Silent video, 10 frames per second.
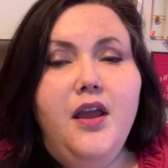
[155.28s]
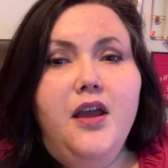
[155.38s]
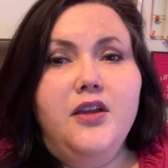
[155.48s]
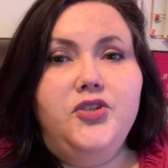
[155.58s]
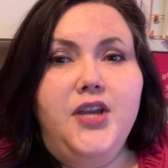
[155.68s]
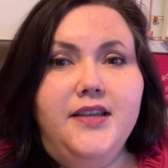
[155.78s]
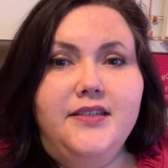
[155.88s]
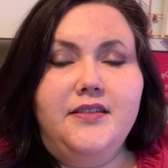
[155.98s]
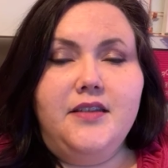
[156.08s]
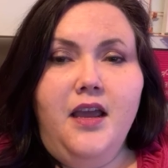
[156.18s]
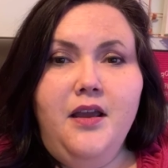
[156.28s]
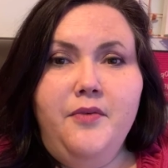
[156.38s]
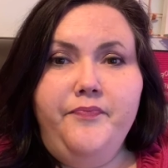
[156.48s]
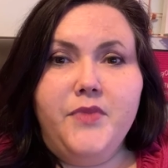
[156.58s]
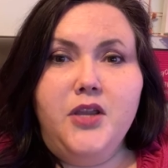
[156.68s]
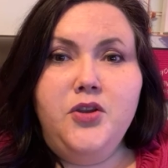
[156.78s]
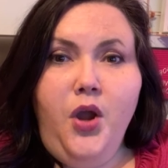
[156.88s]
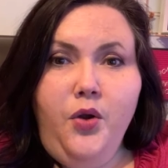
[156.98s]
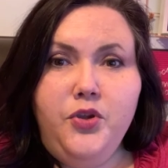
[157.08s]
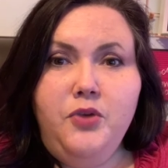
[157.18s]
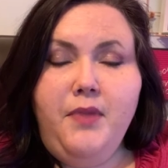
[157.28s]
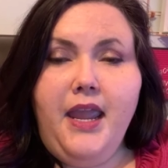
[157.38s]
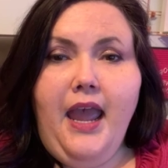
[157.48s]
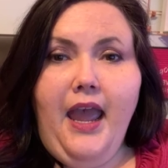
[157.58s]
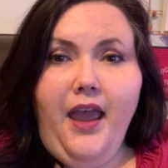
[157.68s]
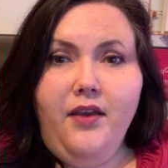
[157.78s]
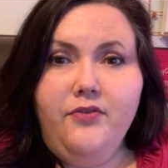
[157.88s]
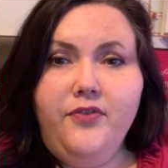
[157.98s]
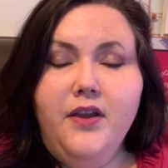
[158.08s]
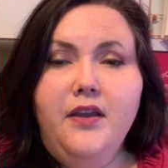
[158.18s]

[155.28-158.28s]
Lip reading: just know you may have